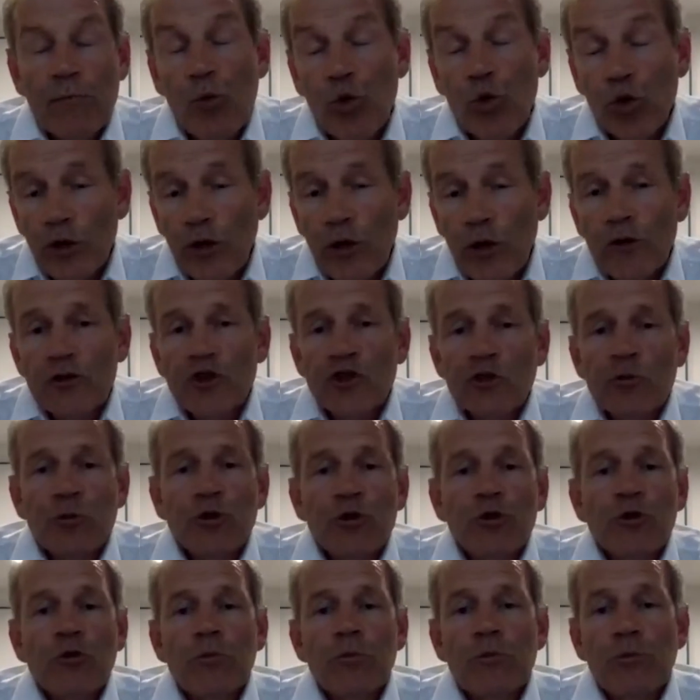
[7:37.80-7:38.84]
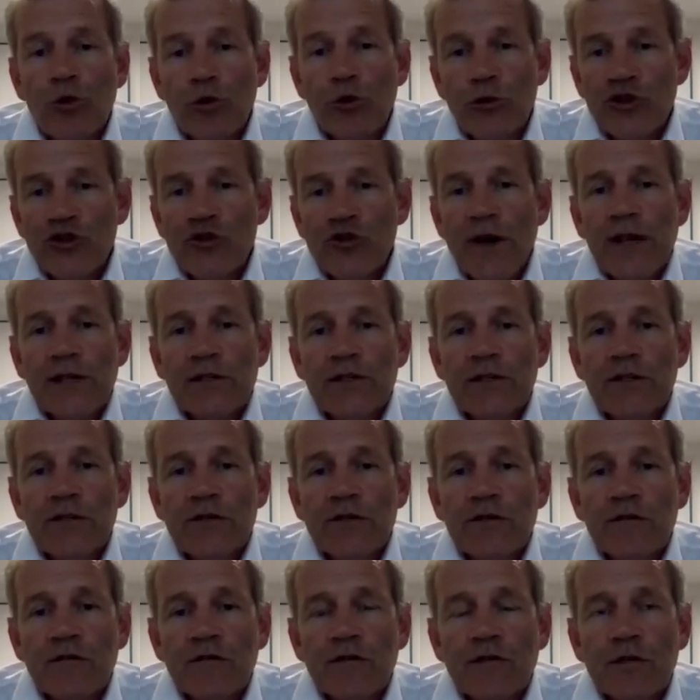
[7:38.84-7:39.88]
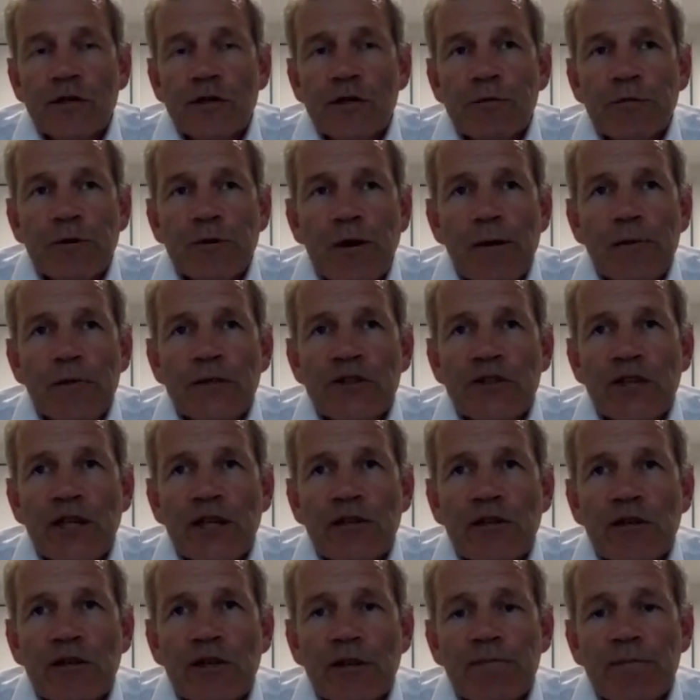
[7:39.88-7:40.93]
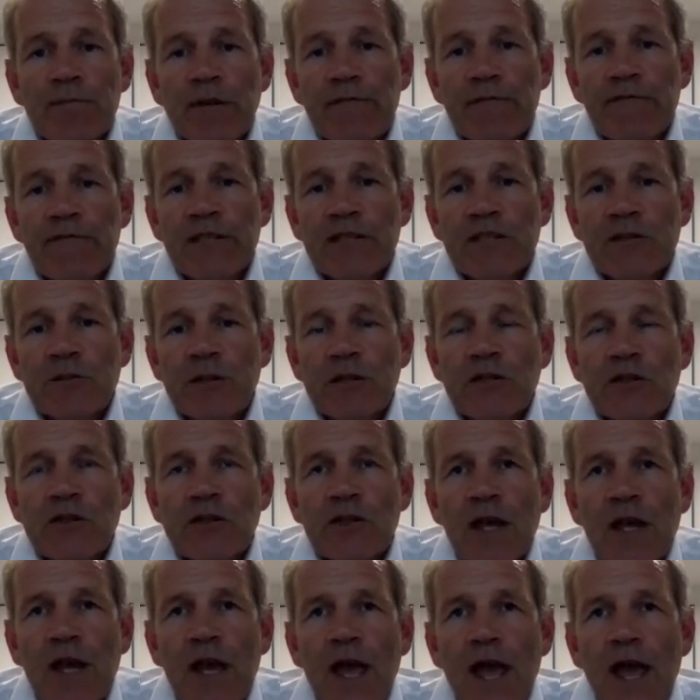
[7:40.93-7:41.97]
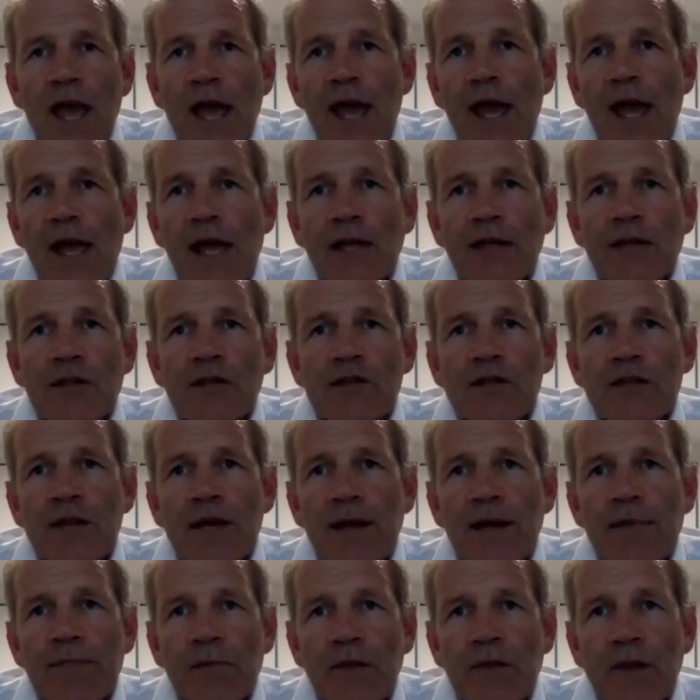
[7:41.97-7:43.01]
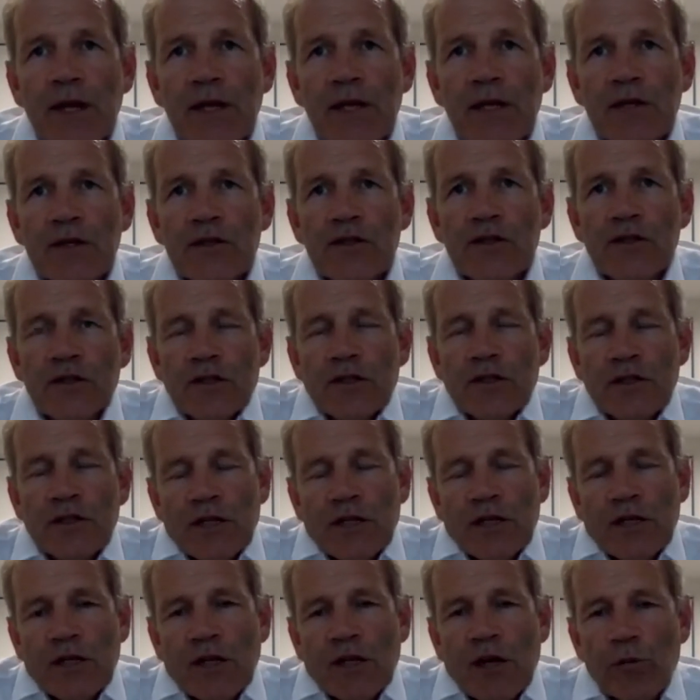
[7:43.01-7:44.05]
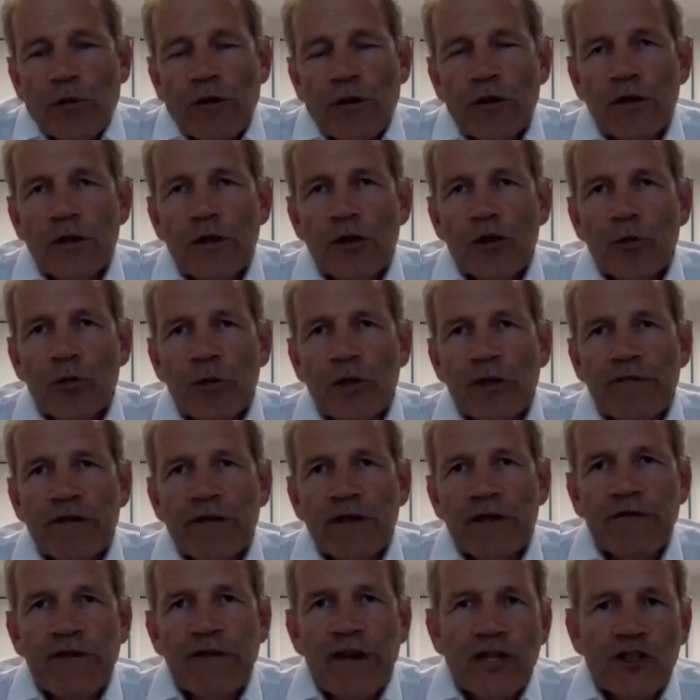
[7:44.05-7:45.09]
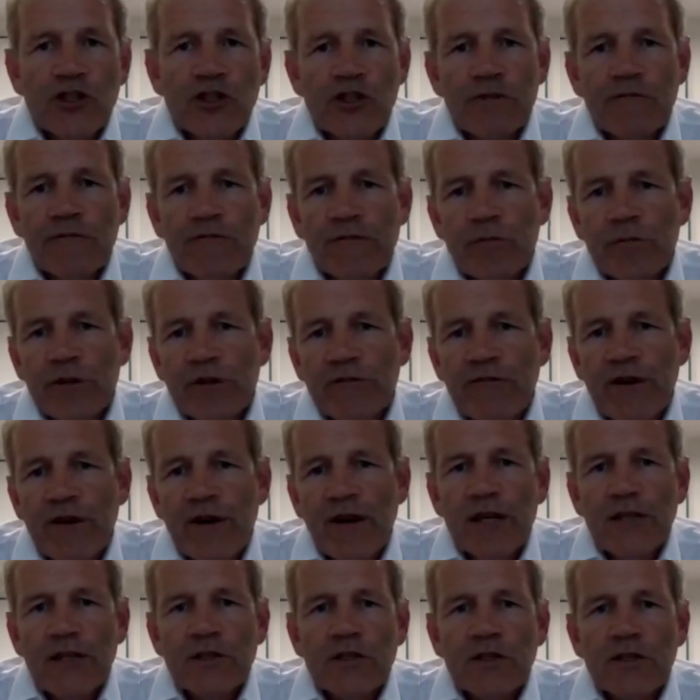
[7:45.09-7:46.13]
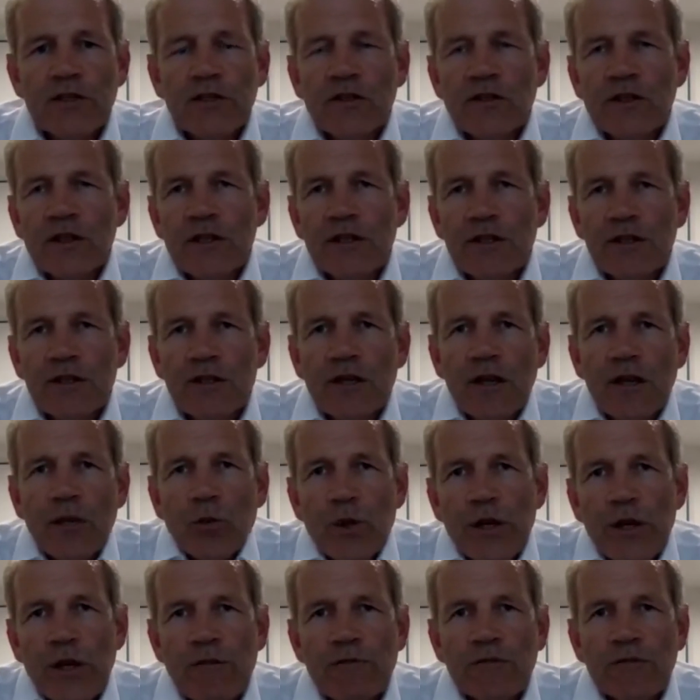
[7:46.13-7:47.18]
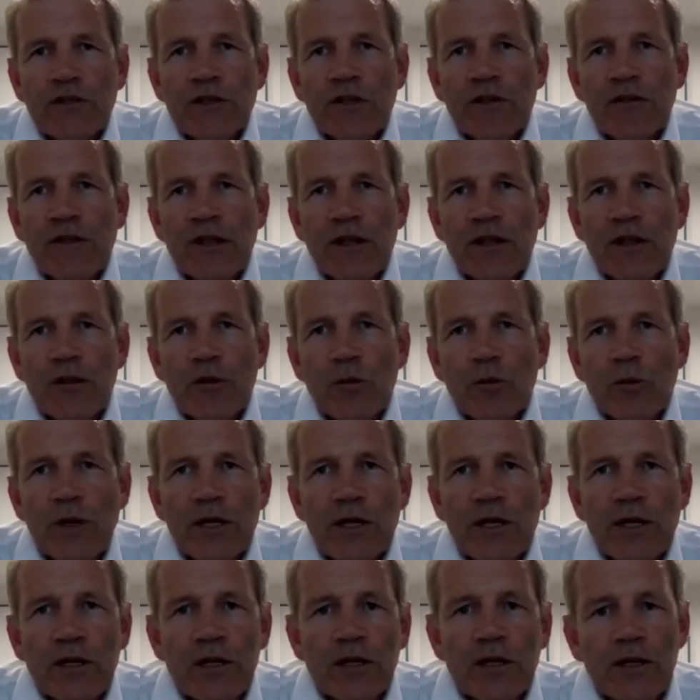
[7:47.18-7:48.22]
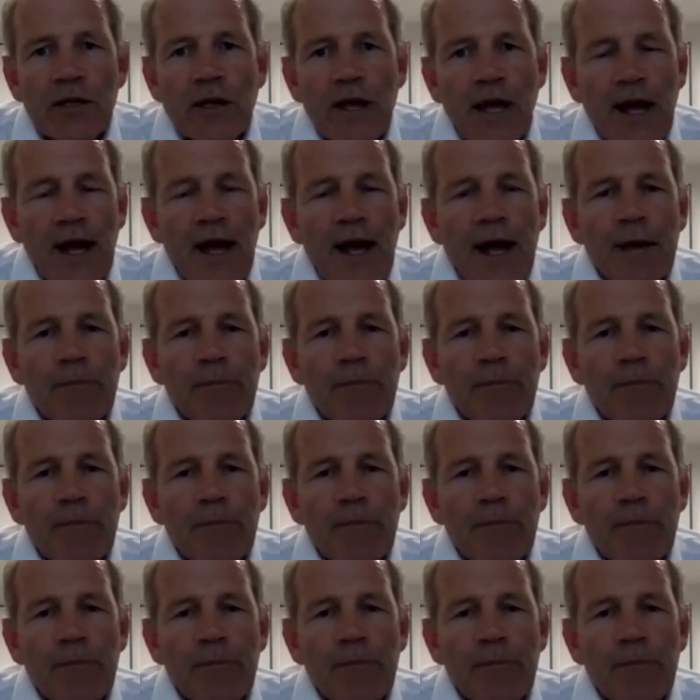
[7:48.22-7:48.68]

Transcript: more knowledgeable, more attracted to primary sector investments, and with a little bit of innovation from advisors, and we obviously think that we can